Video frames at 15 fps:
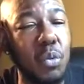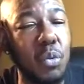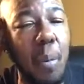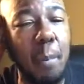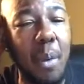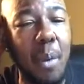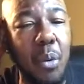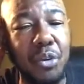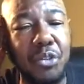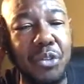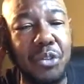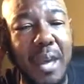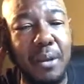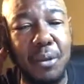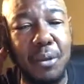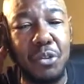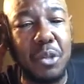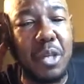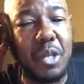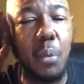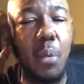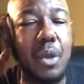rode motorcycles and
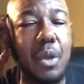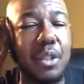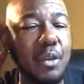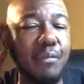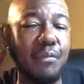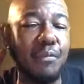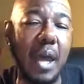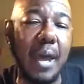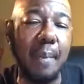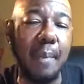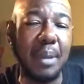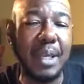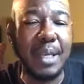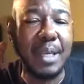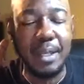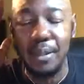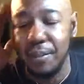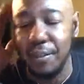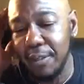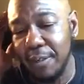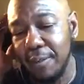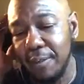I wanted to fly planes
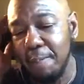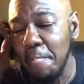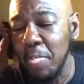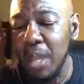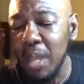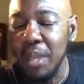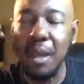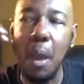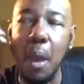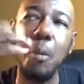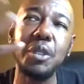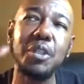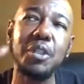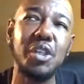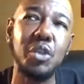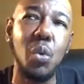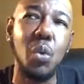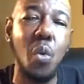and I wanted to do